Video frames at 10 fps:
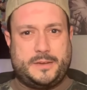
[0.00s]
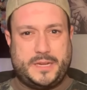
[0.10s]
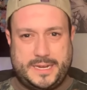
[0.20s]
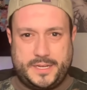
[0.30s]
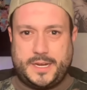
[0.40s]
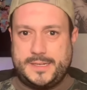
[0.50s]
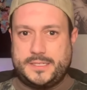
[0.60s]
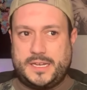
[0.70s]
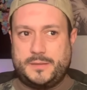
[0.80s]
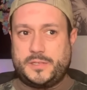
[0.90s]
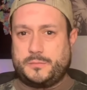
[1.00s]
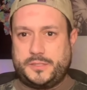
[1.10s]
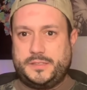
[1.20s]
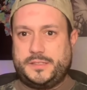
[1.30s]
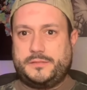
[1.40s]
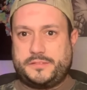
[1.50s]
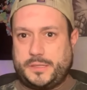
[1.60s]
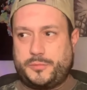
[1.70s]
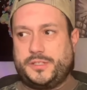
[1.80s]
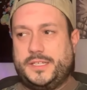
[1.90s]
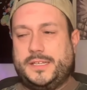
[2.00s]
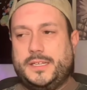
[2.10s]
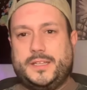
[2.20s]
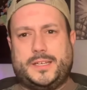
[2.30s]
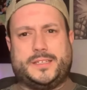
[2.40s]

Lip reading: and nighttime completely separately, like,